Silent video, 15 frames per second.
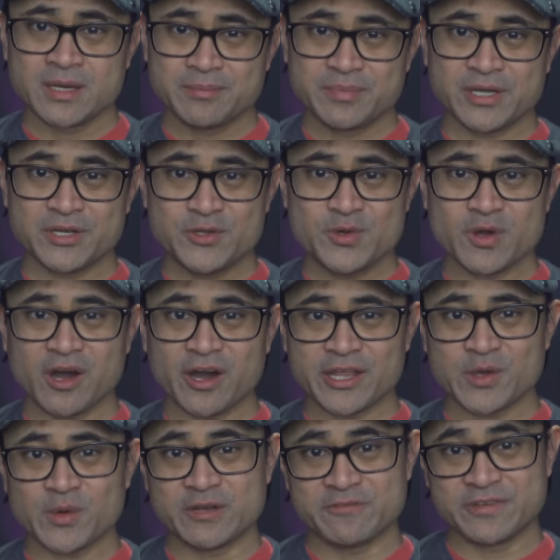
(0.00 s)
but new
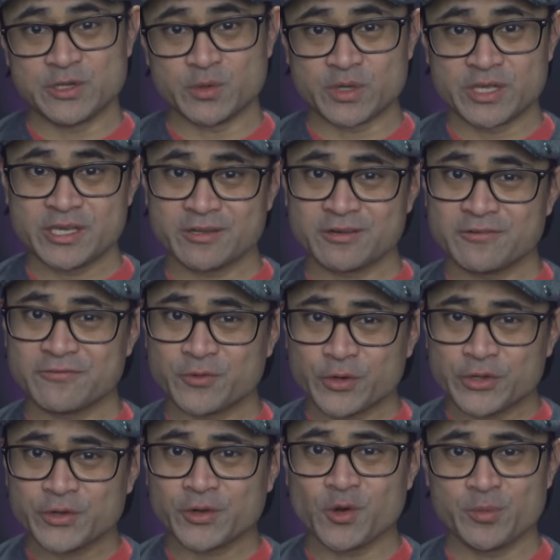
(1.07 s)
audio and video gear for
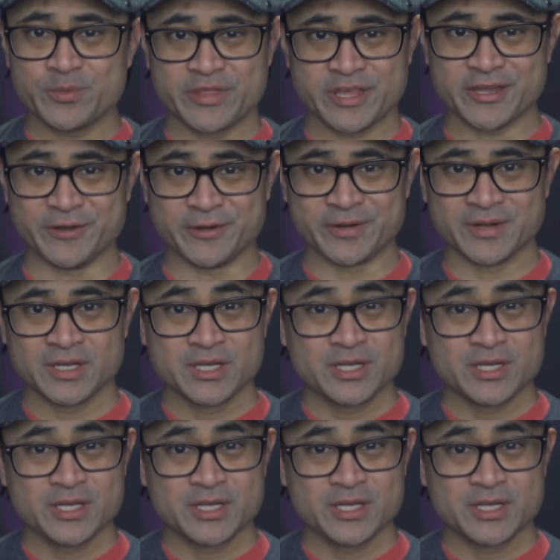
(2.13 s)
your home theater.